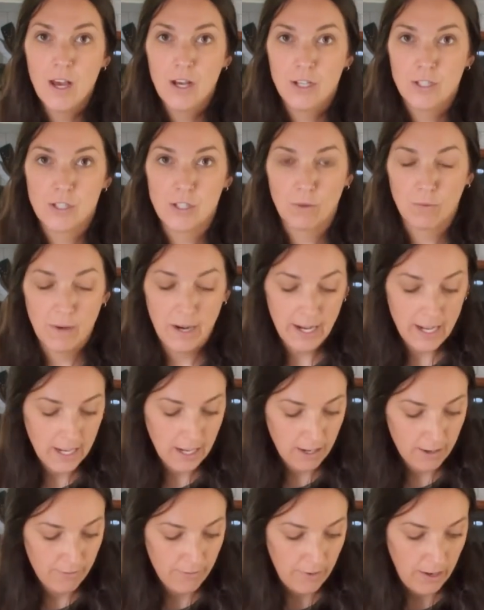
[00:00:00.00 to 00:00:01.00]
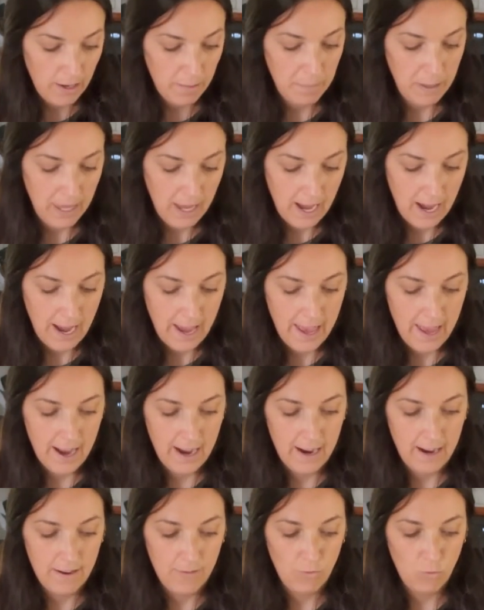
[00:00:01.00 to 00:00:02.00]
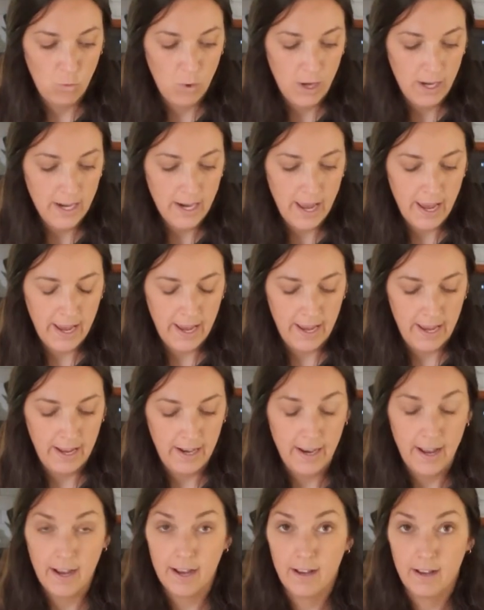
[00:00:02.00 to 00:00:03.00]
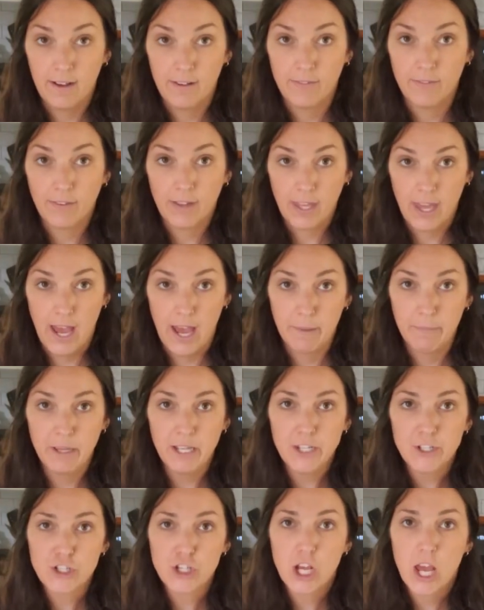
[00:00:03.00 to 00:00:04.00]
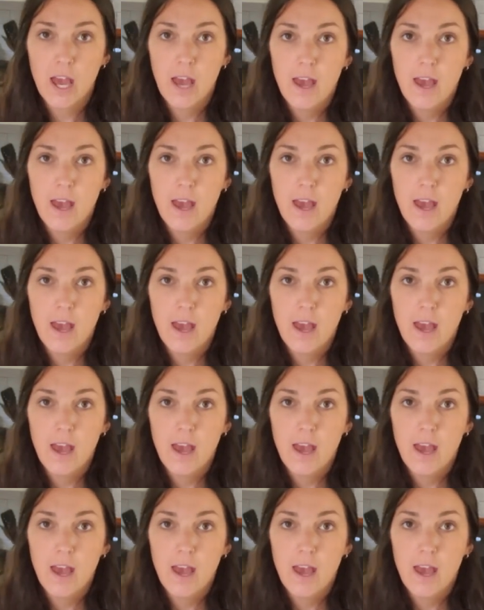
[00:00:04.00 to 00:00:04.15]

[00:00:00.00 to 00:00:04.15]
So right here in front of me, I have 1 head of cabbage.